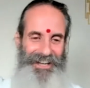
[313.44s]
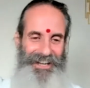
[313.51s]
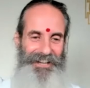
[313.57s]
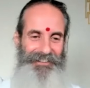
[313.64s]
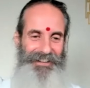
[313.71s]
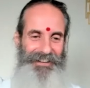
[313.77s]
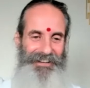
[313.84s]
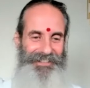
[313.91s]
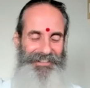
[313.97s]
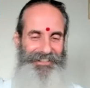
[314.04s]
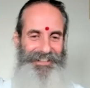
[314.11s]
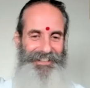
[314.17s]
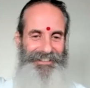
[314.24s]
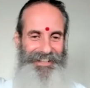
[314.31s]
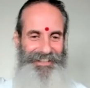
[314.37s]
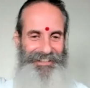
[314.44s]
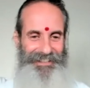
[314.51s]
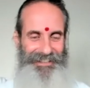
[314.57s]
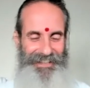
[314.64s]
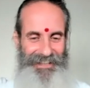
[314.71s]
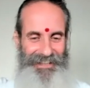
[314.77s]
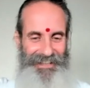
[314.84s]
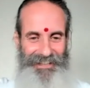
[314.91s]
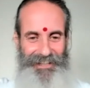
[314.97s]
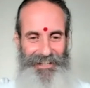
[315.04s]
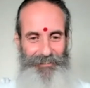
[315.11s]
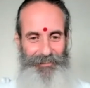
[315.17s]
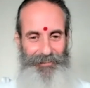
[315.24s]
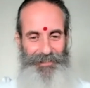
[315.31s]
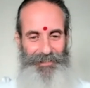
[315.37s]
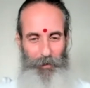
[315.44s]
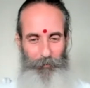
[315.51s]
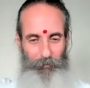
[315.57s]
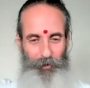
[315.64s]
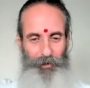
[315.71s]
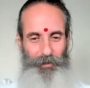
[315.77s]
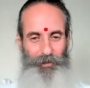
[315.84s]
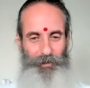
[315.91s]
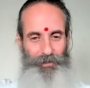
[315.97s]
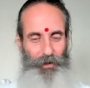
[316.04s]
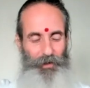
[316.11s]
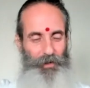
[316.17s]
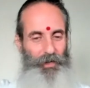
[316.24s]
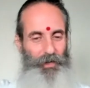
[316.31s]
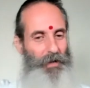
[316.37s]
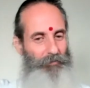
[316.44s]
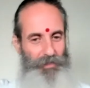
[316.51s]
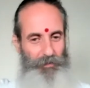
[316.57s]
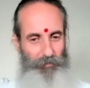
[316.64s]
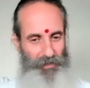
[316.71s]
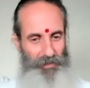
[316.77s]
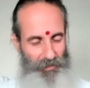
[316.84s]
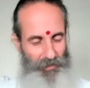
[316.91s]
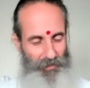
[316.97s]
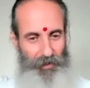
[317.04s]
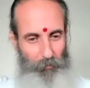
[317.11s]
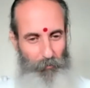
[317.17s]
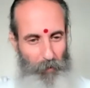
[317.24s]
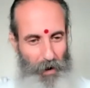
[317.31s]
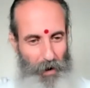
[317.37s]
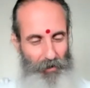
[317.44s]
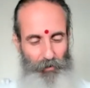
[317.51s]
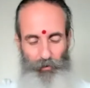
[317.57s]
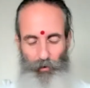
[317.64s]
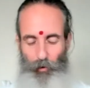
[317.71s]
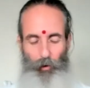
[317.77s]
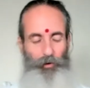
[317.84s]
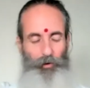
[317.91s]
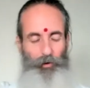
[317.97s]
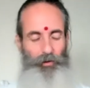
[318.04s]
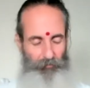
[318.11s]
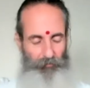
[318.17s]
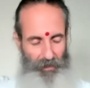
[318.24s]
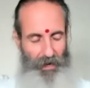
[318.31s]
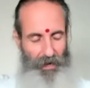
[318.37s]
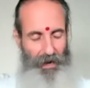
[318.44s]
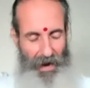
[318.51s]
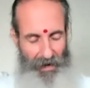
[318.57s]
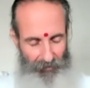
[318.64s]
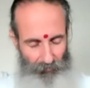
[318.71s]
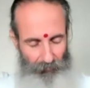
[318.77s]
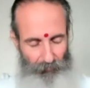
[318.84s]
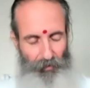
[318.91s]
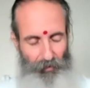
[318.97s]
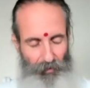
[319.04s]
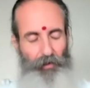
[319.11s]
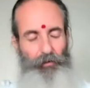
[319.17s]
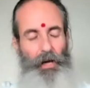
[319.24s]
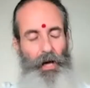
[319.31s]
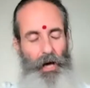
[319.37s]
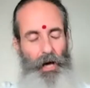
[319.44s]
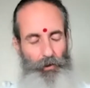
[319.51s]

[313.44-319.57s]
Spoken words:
Imagine you have 30 there, for example. So you can have a specific amount, or definitely activate.